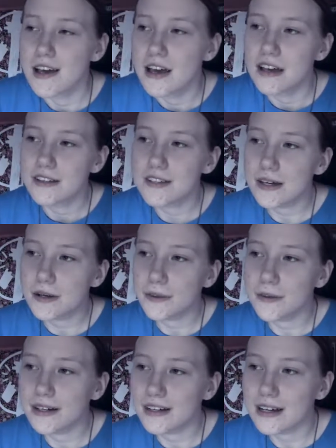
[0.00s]
So
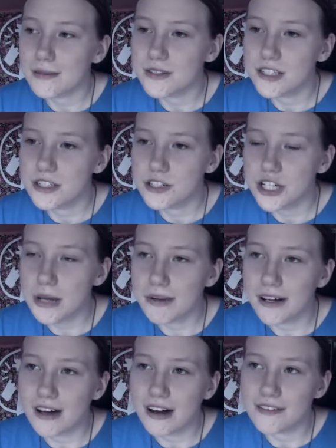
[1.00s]
when it comes to
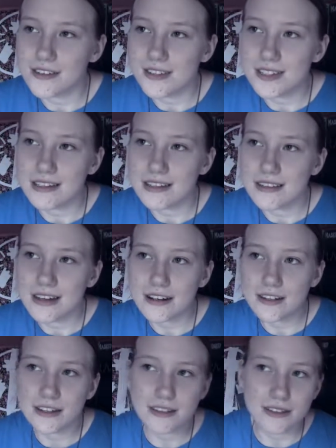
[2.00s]
Gemini, obviously,
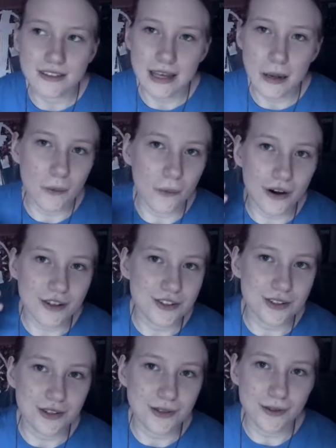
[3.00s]
they're, they want
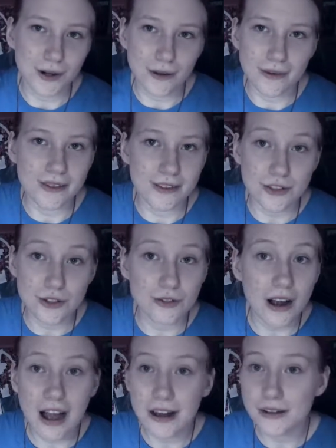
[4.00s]
to always
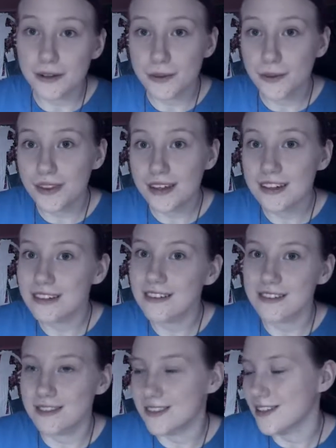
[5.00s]
try new
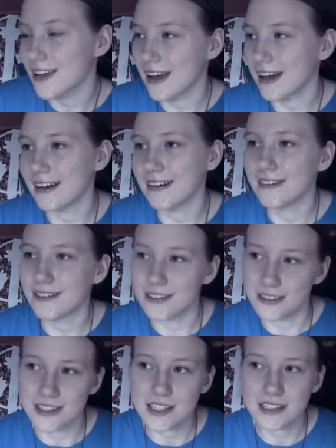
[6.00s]
things,
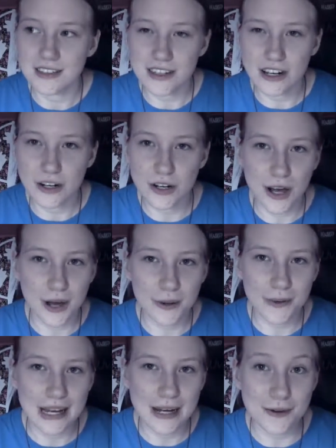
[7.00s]
and they're not
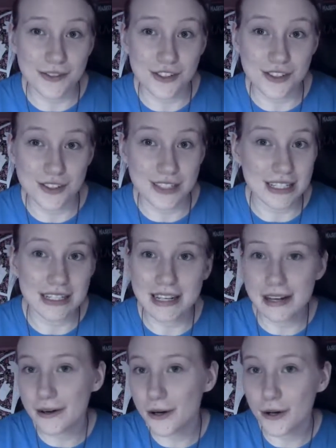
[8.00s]
okay with just
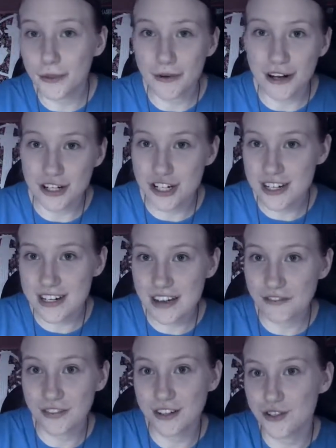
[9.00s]
sitting at home watching
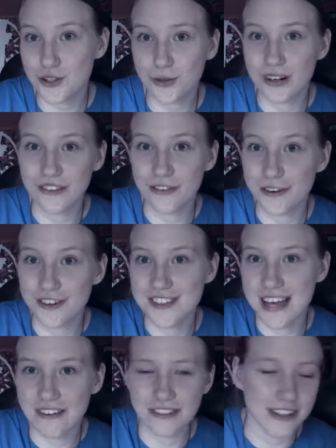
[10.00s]
Netflix
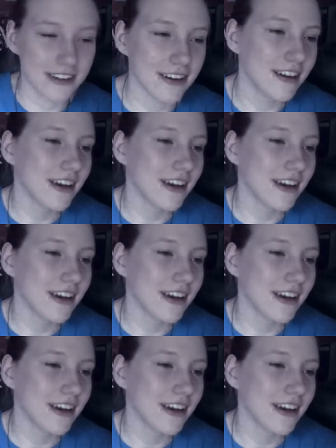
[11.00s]
24-7